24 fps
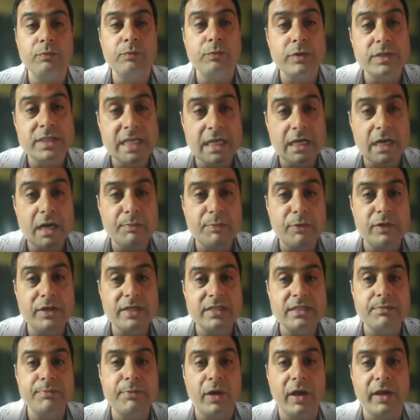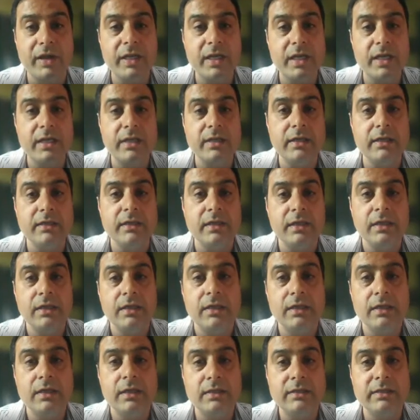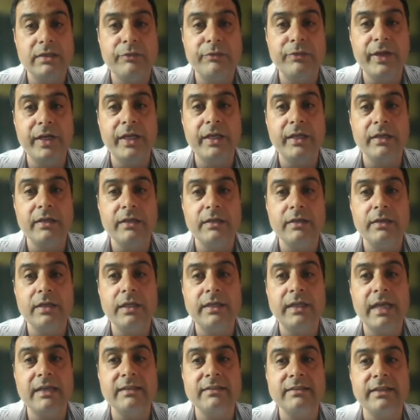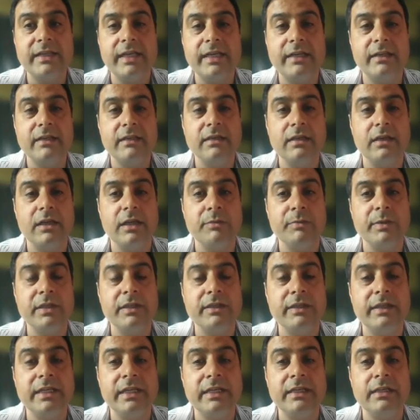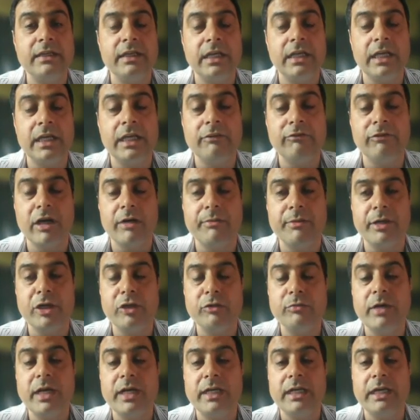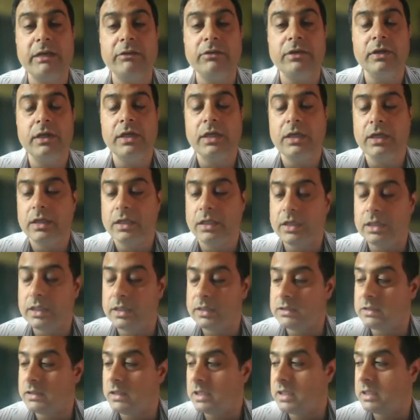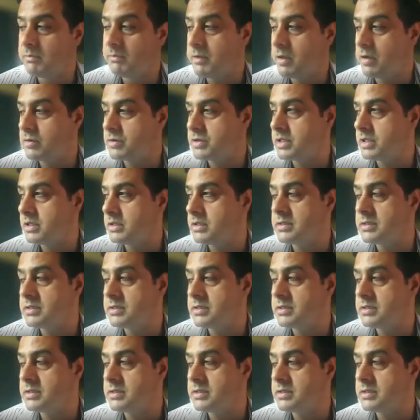Singapore is a pioneering the way it has created urban green environment. You might have heard about